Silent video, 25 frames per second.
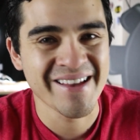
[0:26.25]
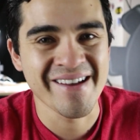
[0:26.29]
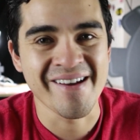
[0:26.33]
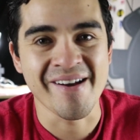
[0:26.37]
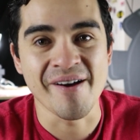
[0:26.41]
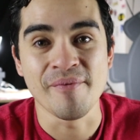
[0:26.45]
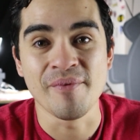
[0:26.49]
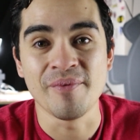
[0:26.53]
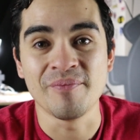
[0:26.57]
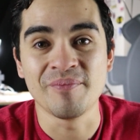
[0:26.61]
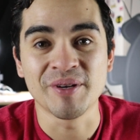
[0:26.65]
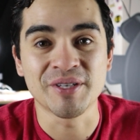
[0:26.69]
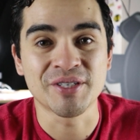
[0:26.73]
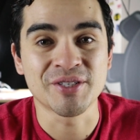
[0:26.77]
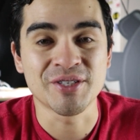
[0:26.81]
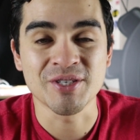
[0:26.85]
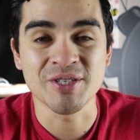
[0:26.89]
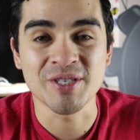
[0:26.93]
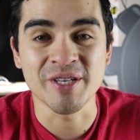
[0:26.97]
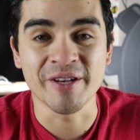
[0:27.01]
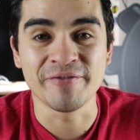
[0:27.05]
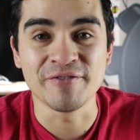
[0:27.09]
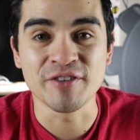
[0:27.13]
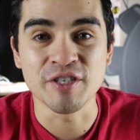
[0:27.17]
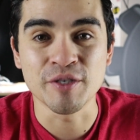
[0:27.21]
a bunch of
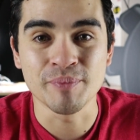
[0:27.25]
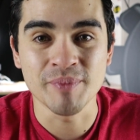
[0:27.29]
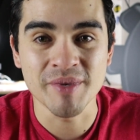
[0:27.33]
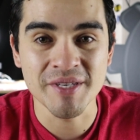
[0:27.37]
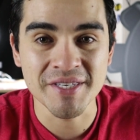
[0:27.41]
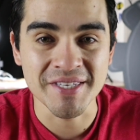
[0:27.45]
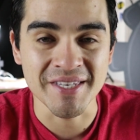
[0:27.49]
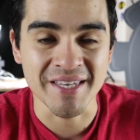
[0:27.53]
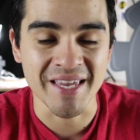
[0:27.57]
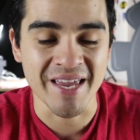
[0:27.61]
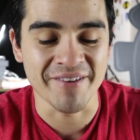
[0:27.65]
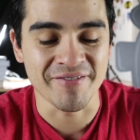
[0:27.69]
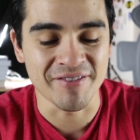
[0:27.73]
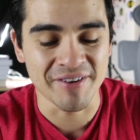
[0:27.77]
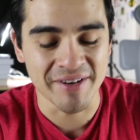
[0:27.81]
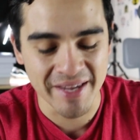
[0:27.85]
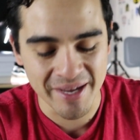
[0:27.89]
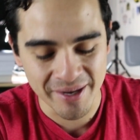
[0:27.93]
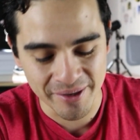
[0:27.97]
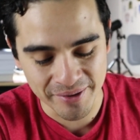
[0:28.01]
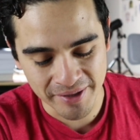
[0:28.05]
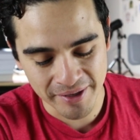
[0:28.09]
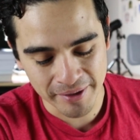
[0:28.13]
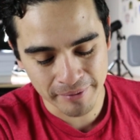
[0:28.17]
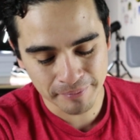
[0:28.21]
stuff is missing every
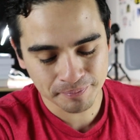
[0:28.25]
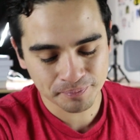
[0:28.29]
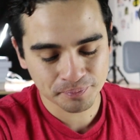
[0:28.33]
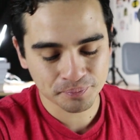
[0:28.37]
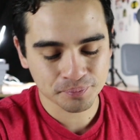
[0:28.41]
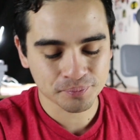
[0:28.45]
now and then.